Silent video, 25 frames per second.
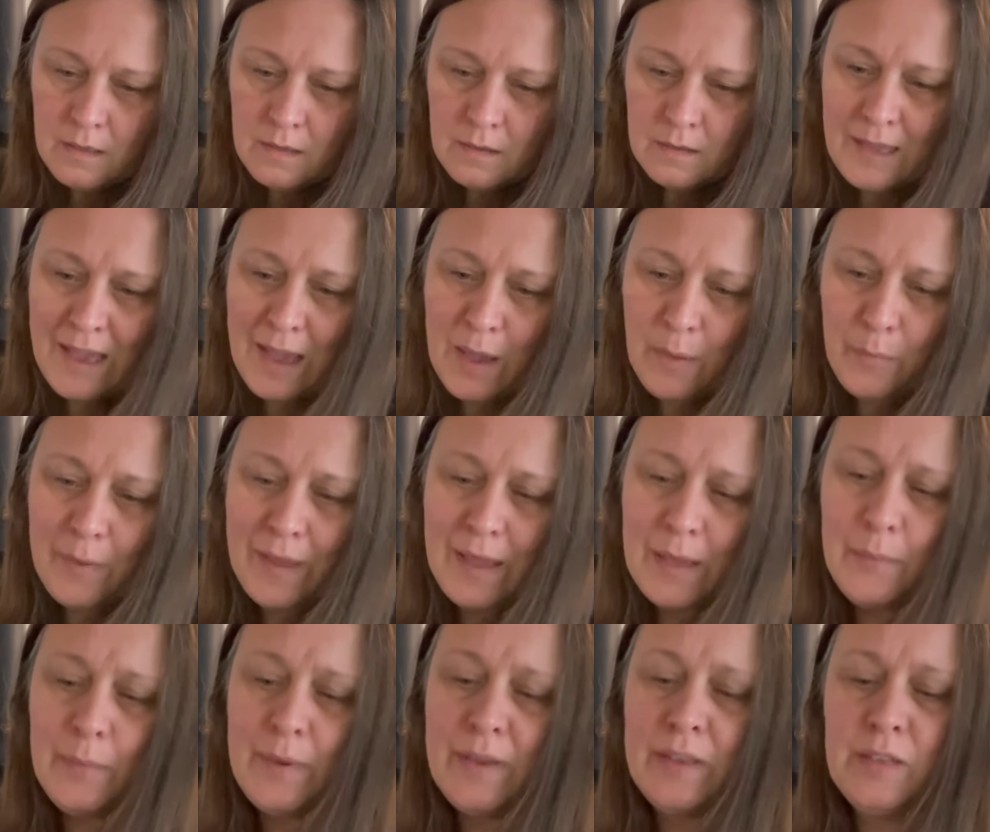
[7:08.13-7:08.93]
That
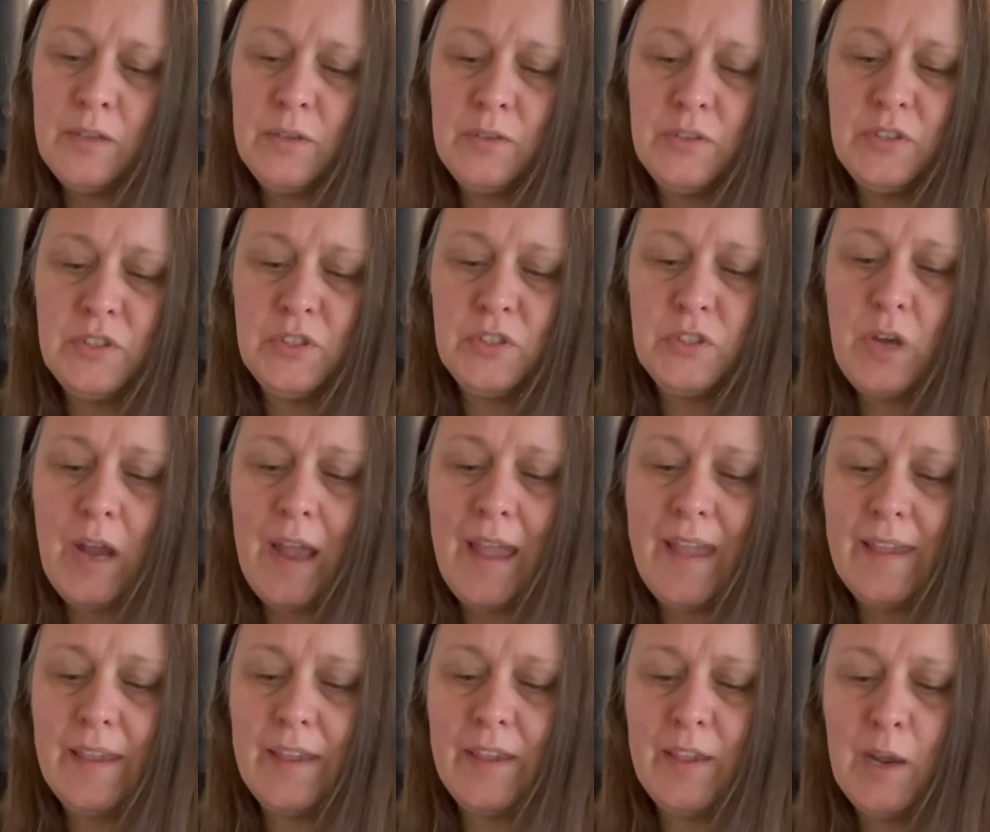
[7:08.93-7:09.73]
way when you
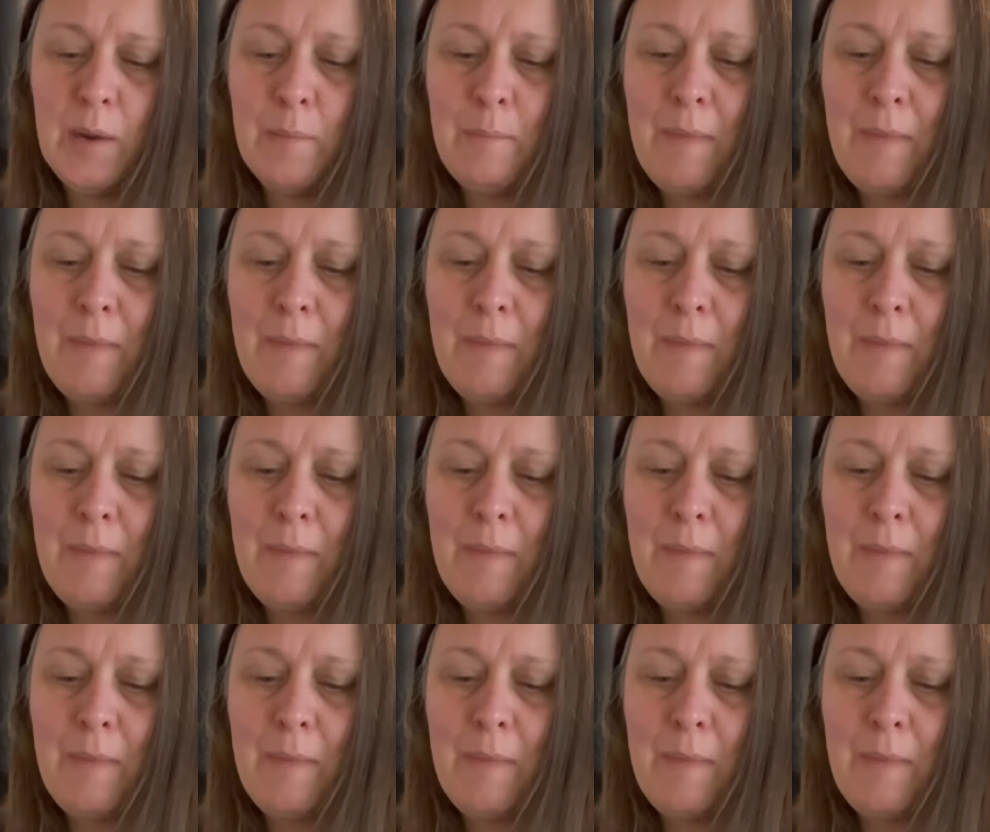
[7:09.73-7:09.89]
strike your